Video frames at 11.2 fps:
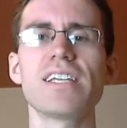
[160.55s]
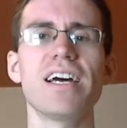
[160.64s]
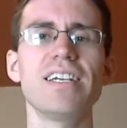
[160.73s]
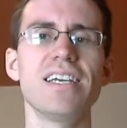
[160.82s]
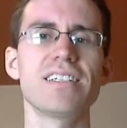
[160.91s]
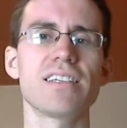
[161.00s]
and
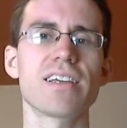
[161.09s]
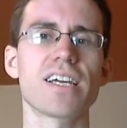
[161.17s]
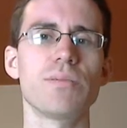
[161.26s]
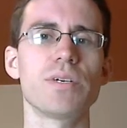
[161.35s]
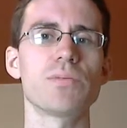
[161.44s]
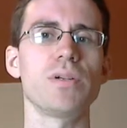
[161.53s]
ideas in the
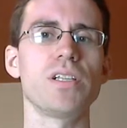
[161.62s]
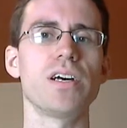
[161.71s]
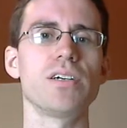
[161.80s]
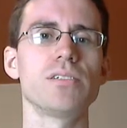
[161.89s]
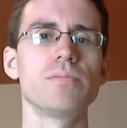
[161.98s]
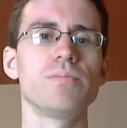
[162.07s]
comments
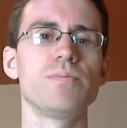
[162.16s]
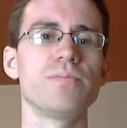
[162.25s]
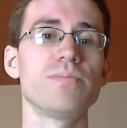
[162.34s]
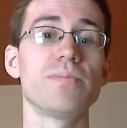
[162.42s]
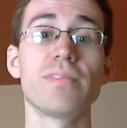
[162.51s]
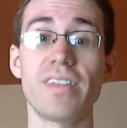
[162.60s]
below.
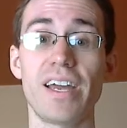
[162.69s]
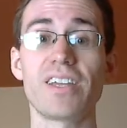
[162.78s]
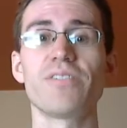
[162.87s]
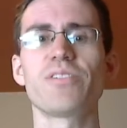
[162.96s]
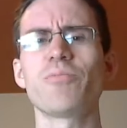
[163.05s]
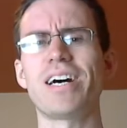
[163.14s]
Thank
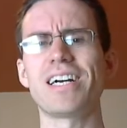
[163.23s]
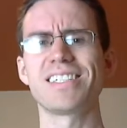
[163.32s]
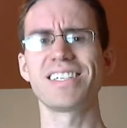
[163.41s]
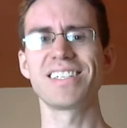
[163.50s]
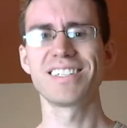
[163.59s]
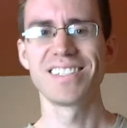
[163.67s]
you for
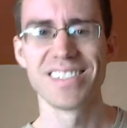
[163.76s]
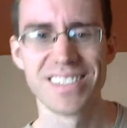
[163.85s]
watching.